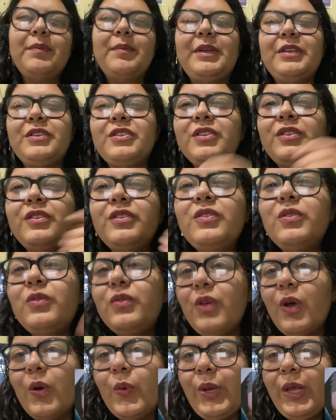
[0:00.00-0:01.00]
mention to
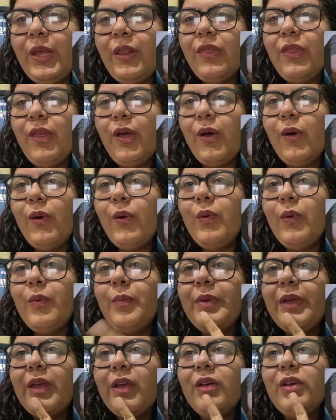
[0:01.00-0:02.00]
Tony though,
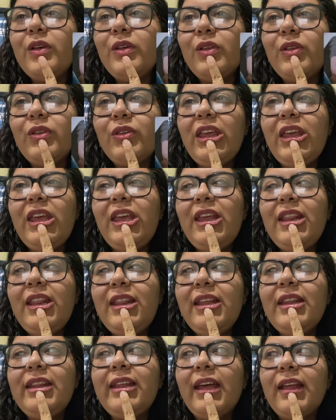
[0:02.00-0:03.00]
because he
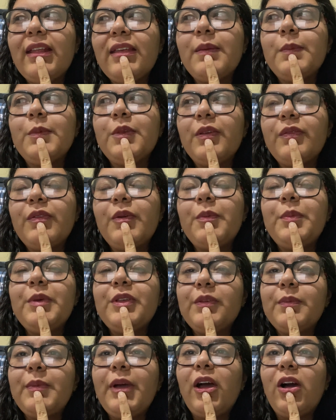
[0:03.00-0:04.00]
did get himself a
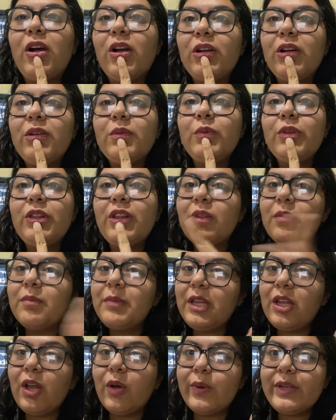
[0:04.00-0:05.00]
piece of my heart without
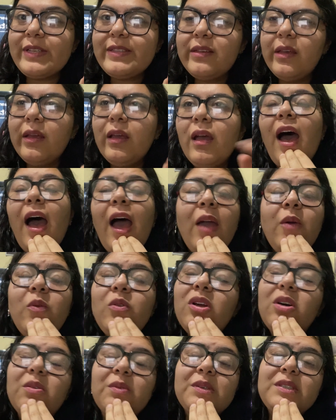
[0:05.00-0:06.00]
me noticing. I
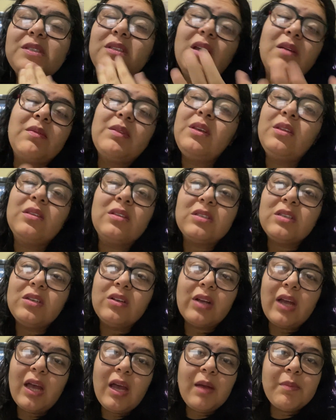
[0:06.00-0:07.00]
will always love the
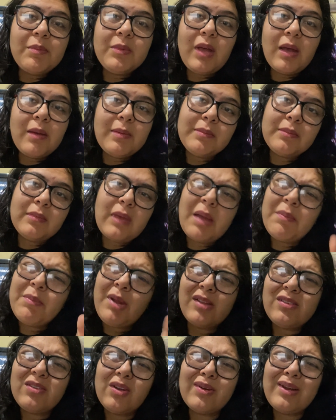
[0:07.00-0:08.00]
underdog. I'm
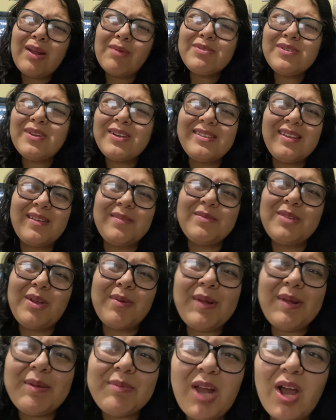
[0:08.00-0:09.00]
not sorry. I was gonna say I'm
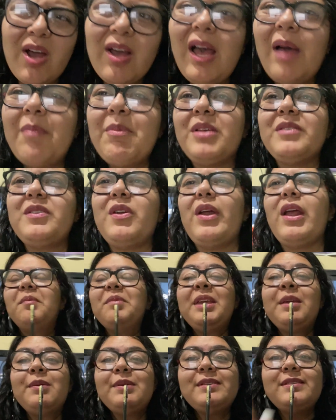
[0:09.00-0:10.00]
sorry. I'm not sorry.
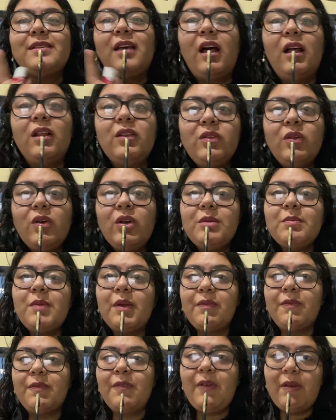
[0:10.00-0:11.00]
But he was also in
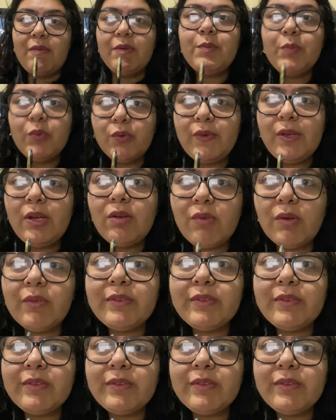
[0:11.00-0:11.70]
my favorite movie of all